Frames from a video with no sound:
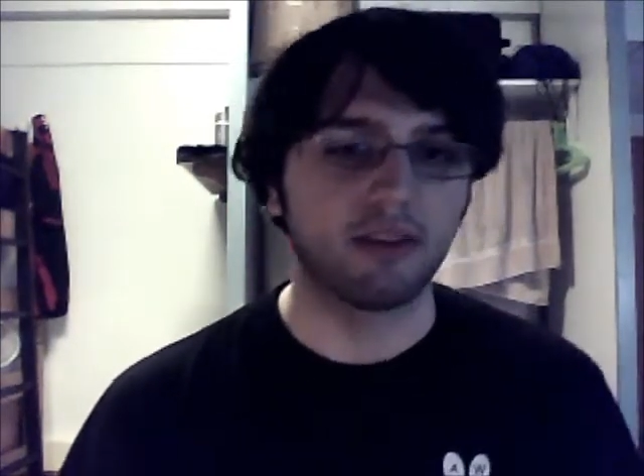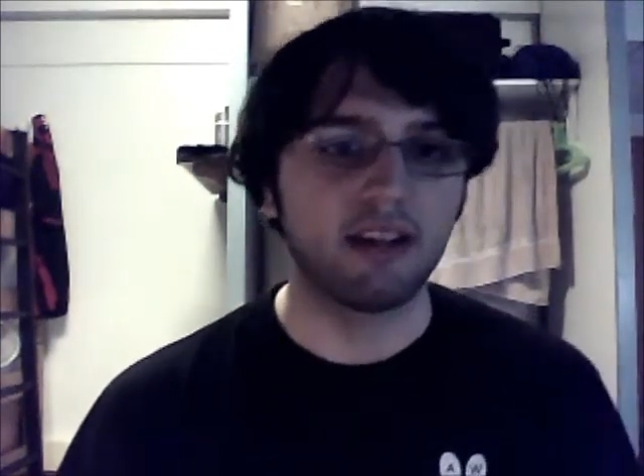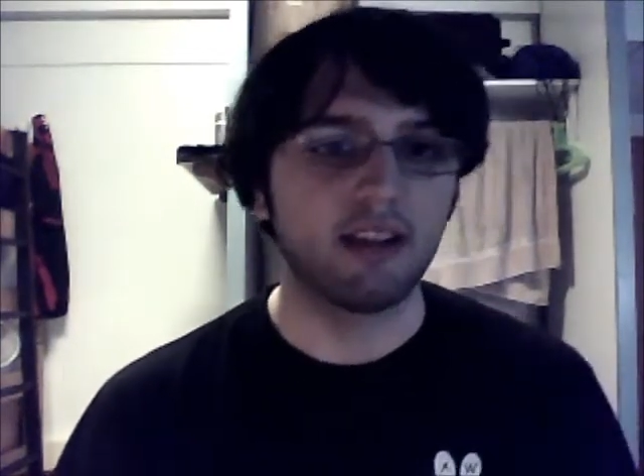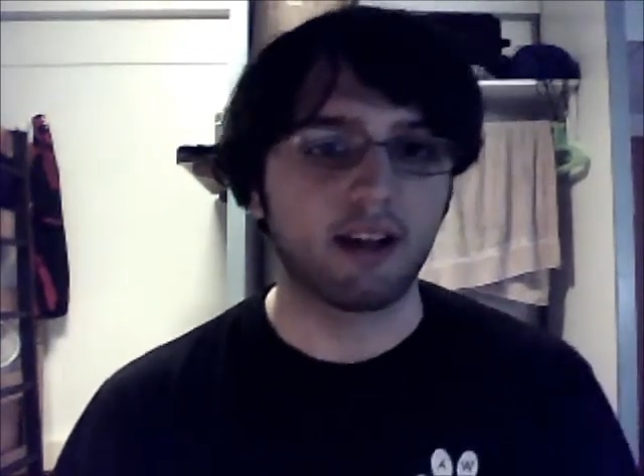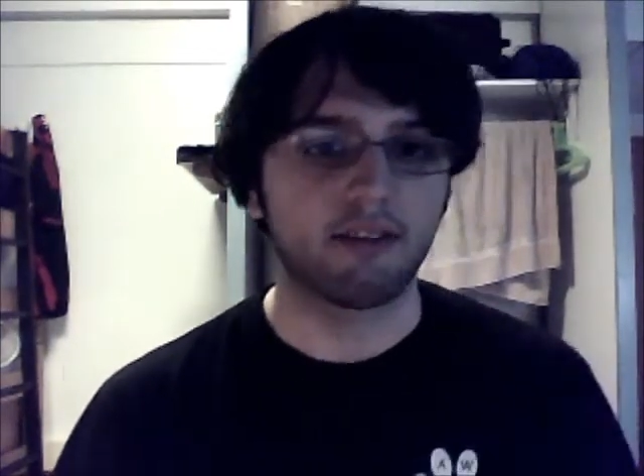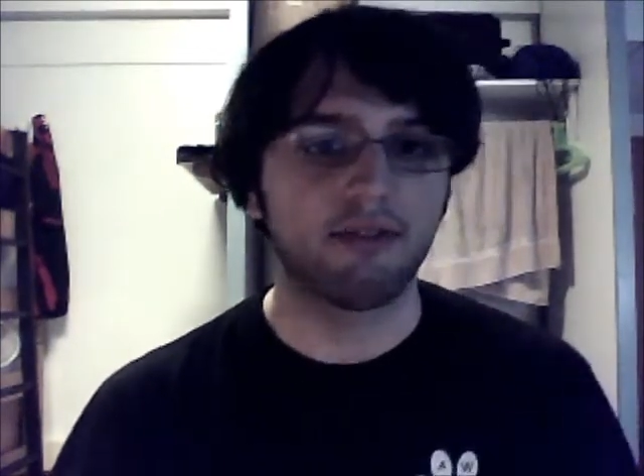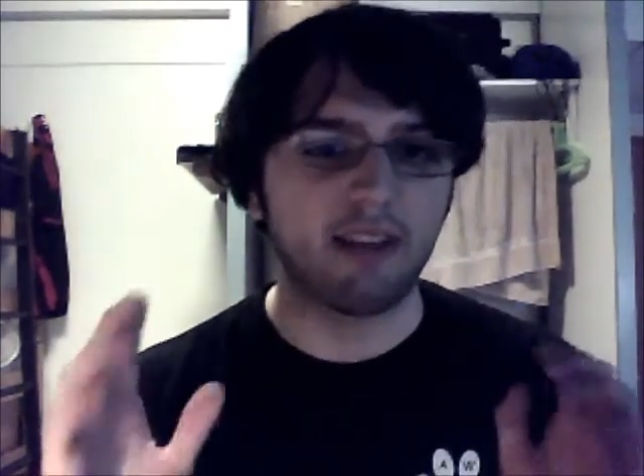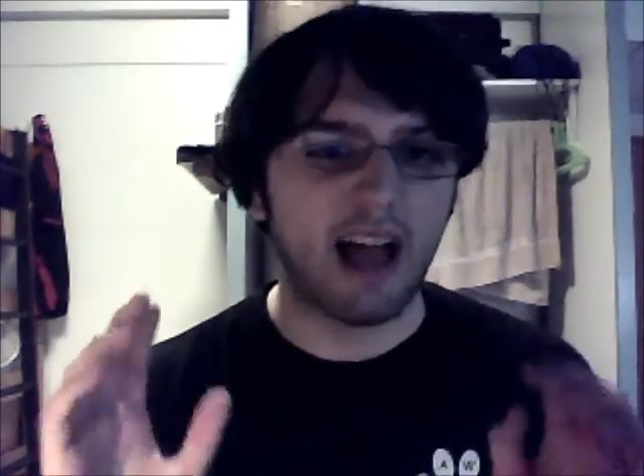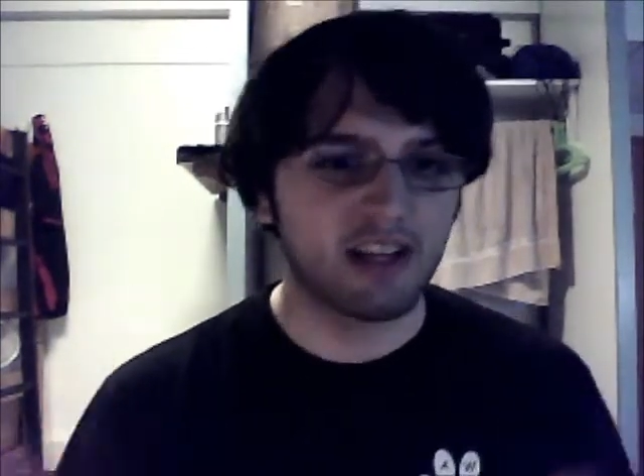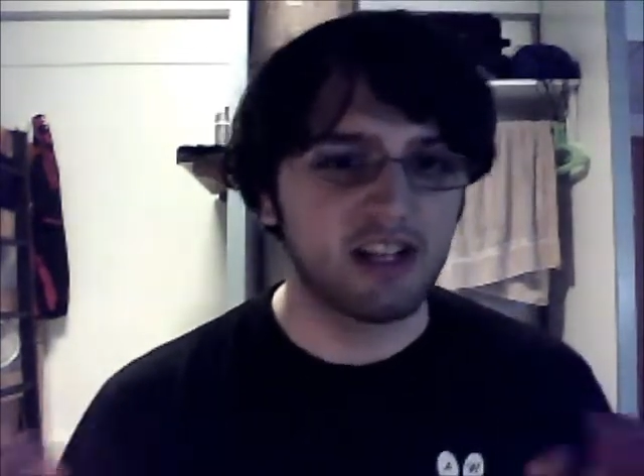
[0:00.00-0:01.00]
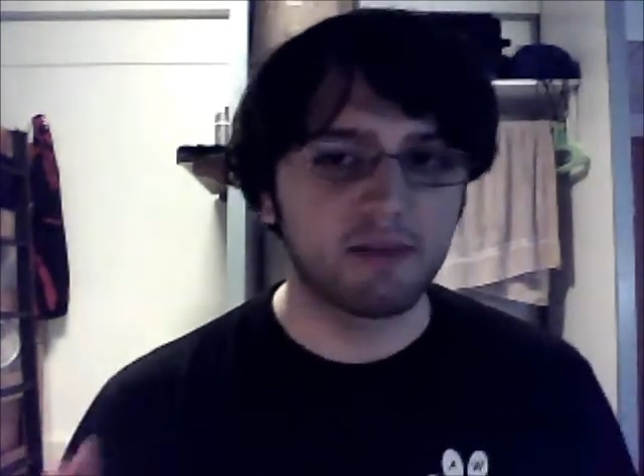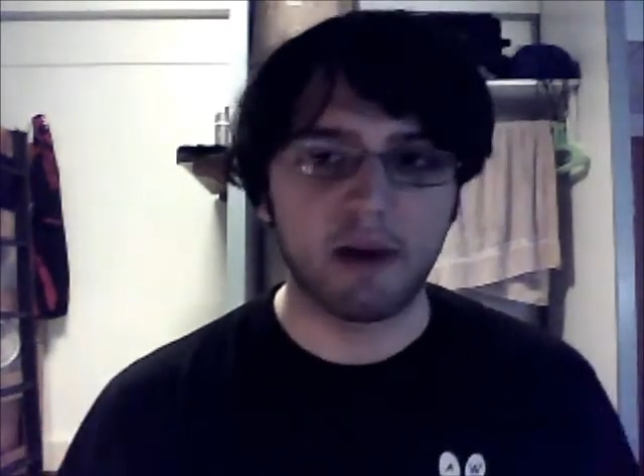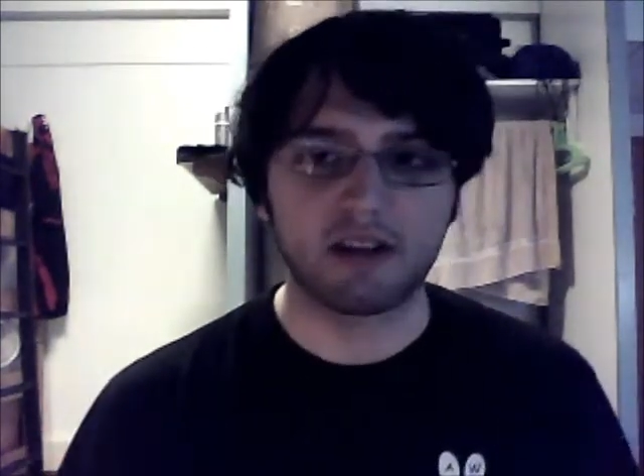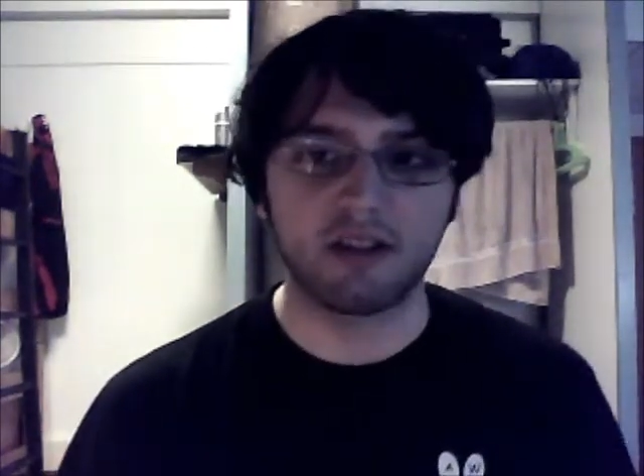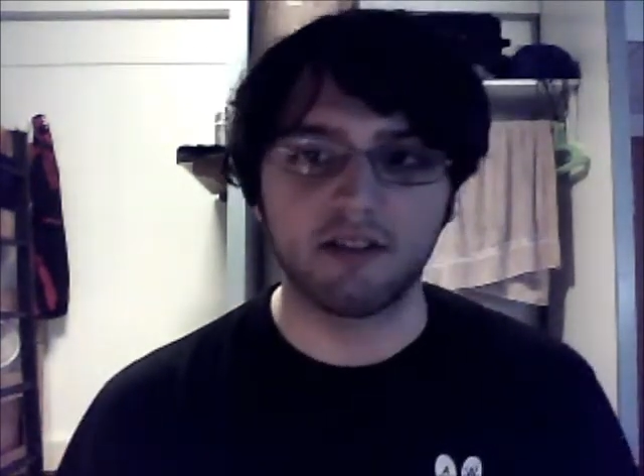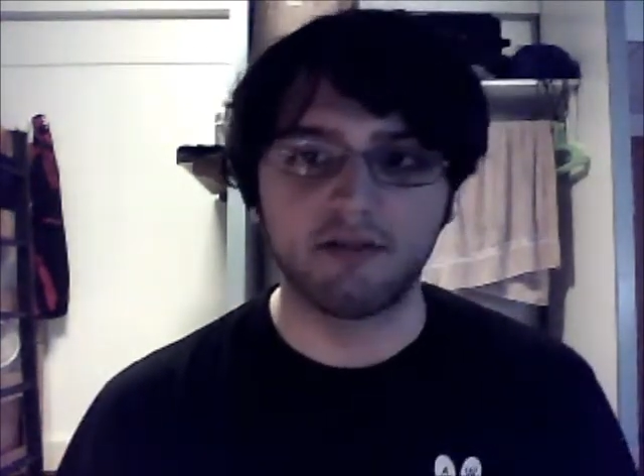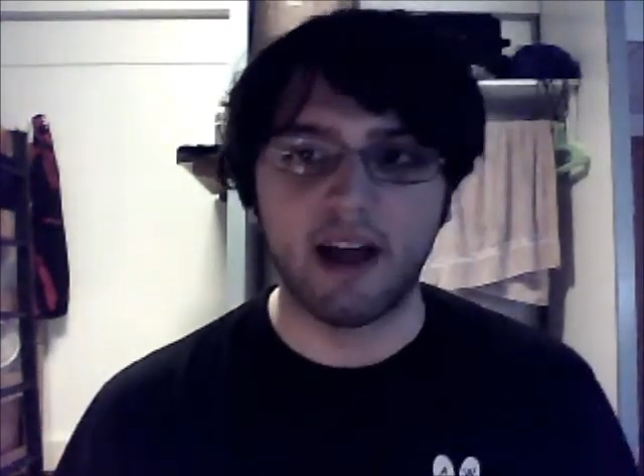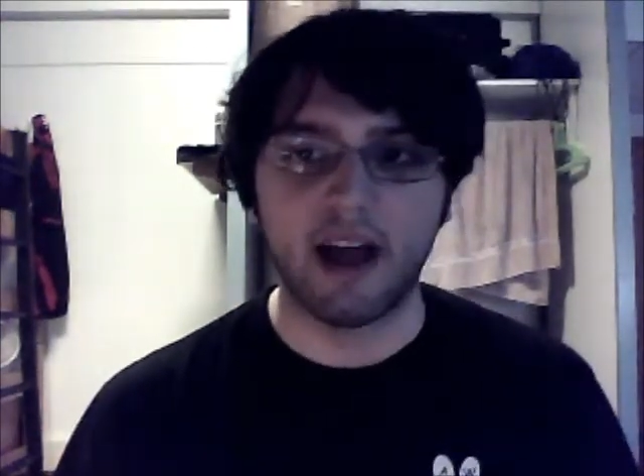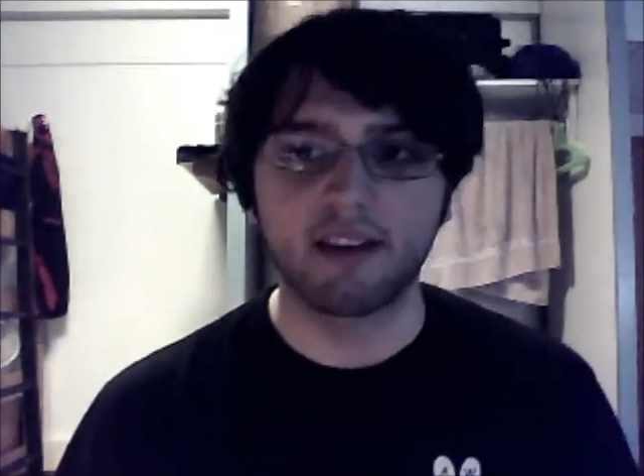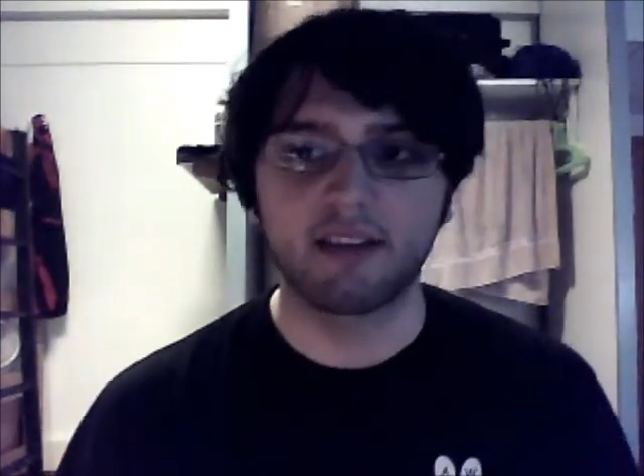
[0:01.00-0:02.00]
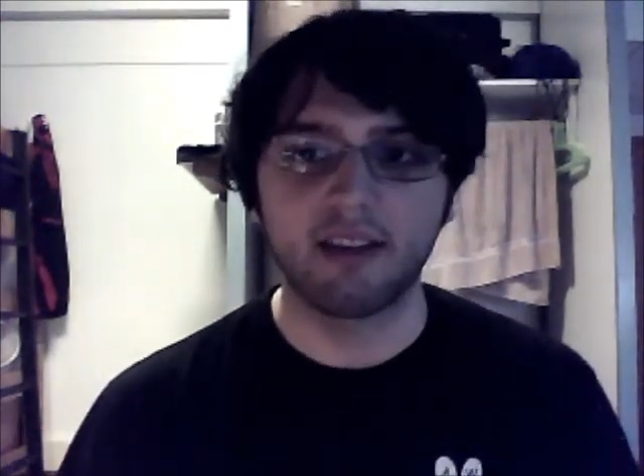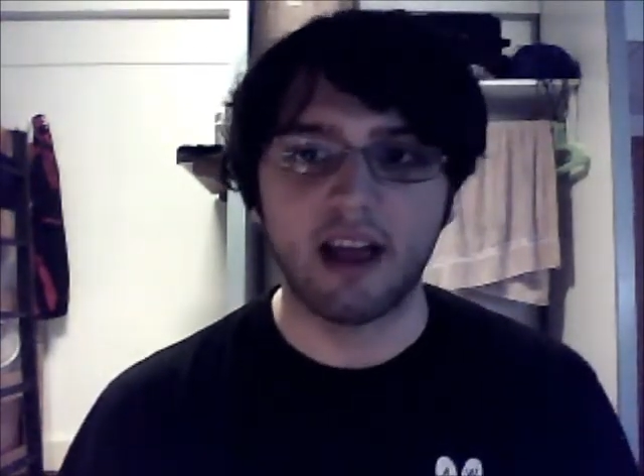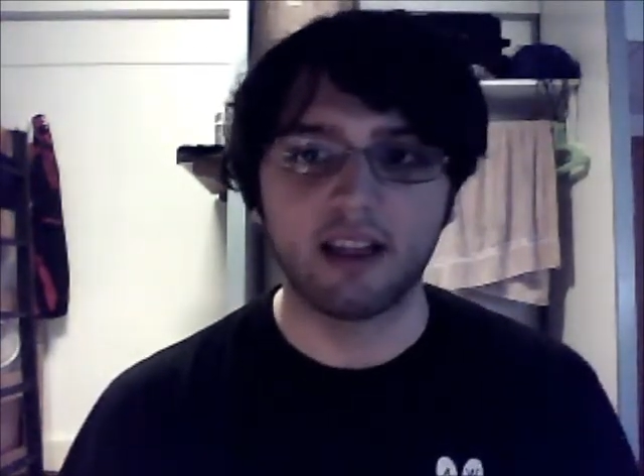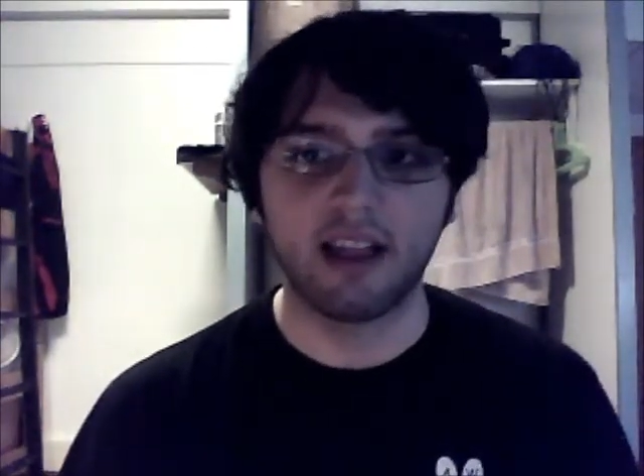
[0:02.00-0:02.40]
really like flashy special effects,